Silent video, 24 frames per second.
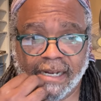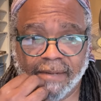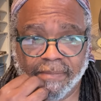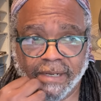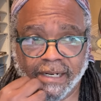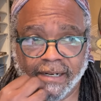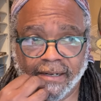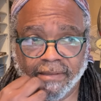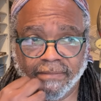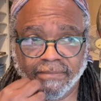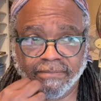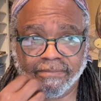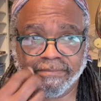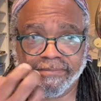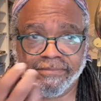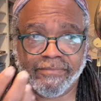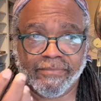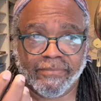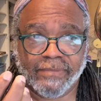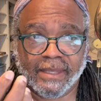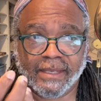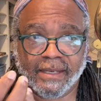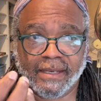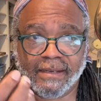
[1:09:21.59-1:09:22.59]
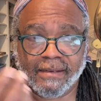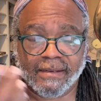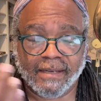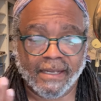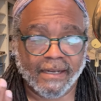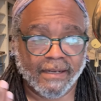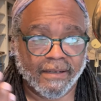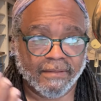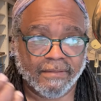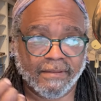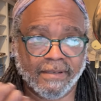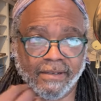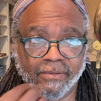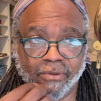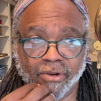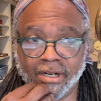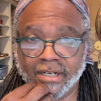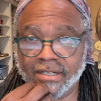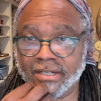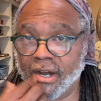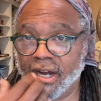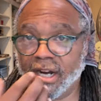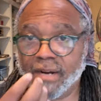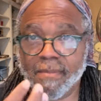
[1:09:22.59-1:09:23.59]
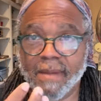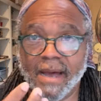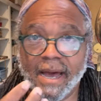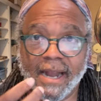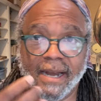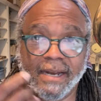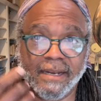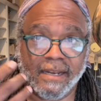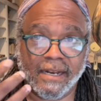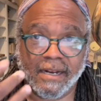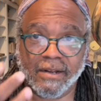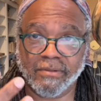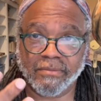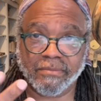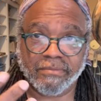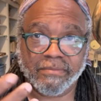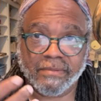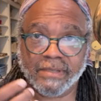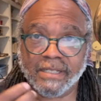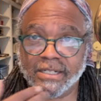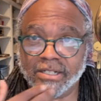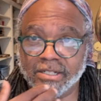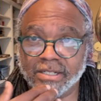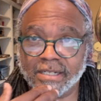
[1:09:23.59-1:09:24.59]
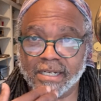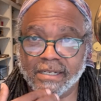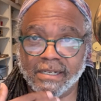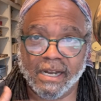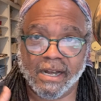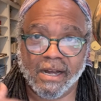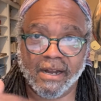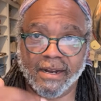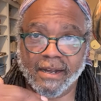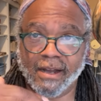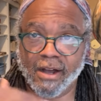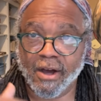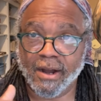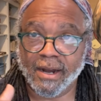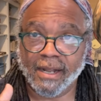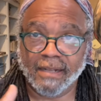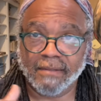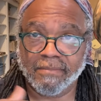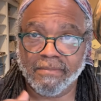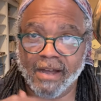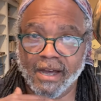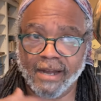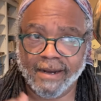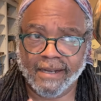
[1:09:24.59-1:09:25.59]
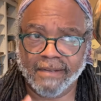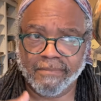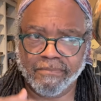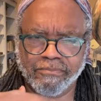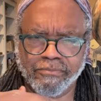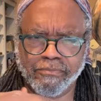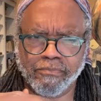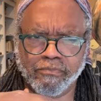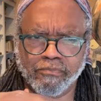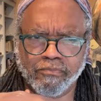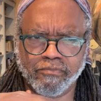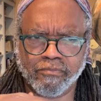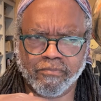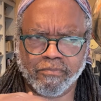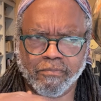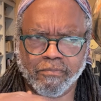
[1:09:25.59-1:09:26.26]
Um, you know, you know, you want to talk about it, you know, just on a- on a on a